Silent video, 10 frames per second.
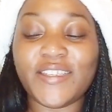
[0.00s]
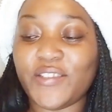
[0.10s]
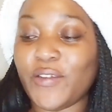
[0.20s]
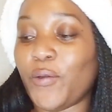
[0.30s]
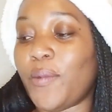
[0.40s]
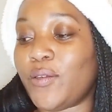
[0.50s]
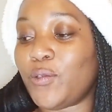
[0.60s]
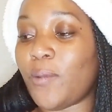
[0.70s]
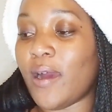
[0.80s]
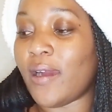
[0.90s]
And
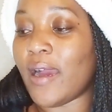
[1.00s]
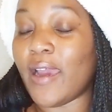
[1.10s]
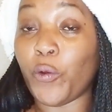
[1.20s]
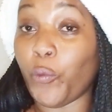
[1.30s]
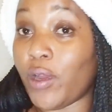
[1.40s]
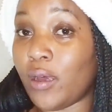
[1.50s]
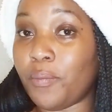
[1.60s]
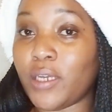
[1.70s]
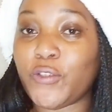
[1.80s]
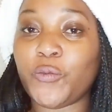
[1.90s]
welcome
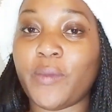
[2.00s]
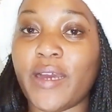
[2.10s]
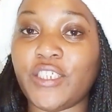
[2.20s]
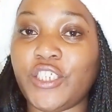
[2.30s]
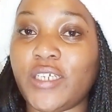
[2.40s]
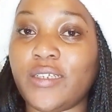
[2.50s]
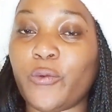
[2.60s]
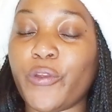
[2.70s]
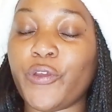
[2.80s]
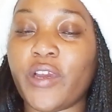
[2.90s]
back to my channel
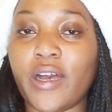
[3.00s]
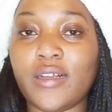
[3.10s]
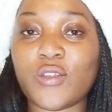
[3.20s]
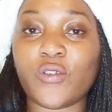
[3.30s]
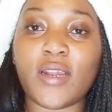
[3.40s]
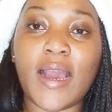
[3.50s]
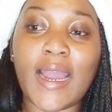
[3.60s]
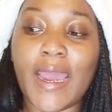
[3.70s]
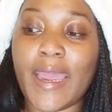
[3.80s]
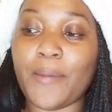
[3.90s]
with your girls on
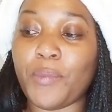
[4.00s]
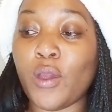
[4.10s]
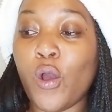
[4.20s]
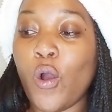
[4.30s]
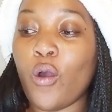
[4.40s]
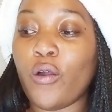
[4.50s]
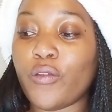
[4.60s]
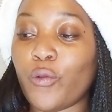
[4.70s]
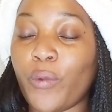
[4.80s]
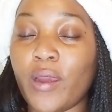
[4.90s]
Nakayapi, all
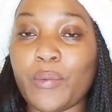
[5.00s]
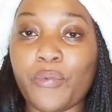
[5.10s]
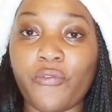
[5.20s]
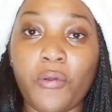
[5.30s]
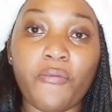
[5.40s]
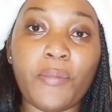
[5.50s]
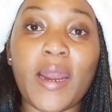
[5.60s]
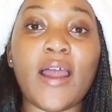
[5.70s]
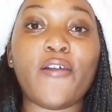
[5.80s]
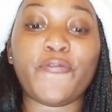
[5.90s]
the way from
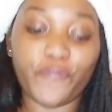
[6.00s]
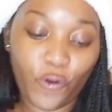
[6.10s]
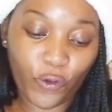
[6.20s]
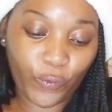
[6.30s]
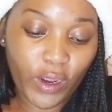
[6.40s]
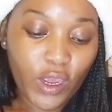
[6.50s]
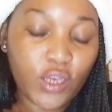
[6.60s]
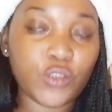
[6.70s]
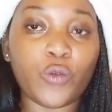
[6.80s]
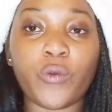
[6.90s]
Palavonwe.
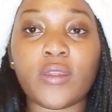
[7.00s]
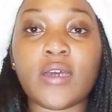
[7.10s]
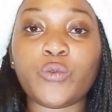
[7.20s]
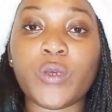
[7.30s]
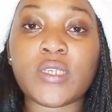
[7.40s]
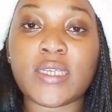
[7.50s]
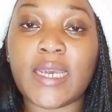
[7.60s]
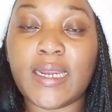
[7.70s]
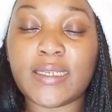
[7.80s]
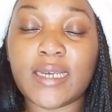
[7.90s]
So without wasting
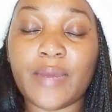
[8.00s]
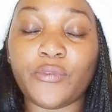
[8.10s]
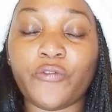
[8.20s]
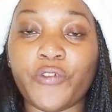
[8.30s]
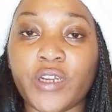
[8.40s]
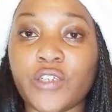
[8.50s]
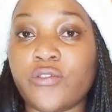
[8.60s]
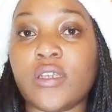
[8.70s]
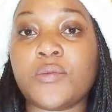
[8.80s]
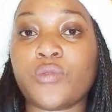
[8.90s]
any time, don't forget to
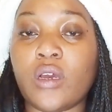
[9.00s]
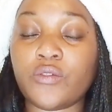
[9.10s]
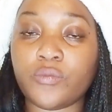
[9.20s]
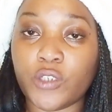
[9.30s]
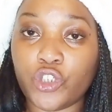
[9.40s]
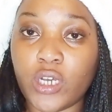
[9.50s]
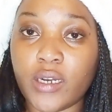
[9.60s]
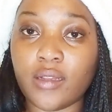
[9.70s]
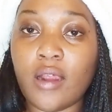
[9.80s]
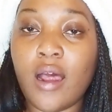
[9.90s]
subscribe to my
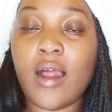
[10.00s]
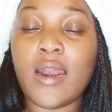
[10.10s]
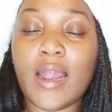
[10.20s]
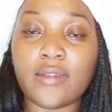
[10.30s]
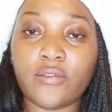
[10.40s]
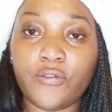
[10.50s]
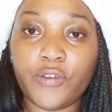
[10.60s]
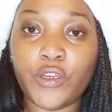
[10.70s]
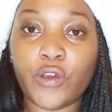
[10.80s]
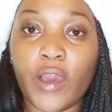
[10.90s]
channel, like the
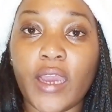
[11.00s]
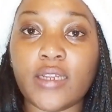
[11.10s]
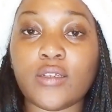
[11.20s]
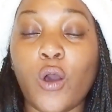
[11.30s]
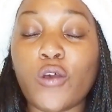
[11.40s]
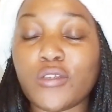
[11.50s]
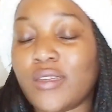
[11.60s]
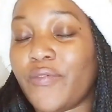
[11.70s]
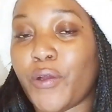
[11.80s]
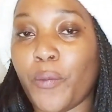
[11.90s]
video, and also
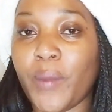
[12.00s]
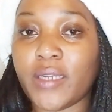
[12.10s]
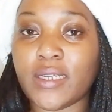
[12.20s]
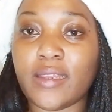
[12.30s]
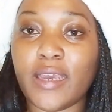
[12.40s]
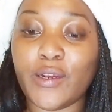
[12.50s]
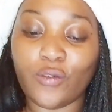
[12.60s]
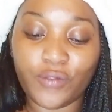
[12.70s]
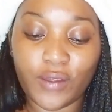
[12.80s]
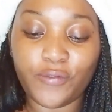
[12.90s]
leave a comment at the end
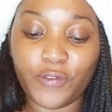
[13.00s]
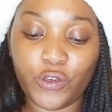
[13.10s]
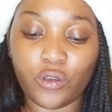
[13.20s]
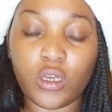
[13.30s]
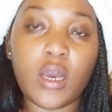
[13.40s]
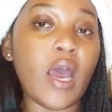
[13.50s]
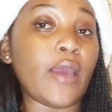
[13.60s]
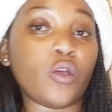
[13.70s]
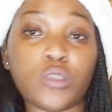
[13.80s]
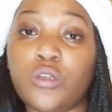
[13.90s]
of this video.
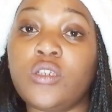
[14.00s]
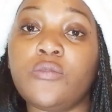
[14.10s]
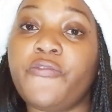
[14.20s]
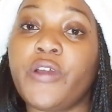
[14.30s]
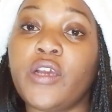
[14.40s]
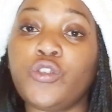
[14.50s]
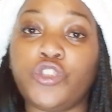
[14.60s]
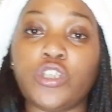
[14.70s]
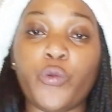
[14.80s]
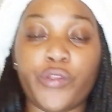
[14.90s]
And also don't forget to
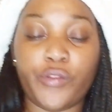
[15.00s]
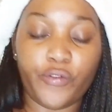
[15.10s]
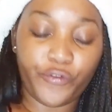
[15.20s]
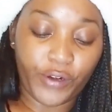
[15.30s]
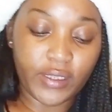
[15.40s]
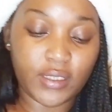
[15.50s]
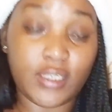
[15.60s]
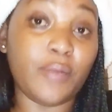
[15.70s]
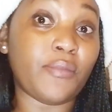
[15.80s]
share with your friends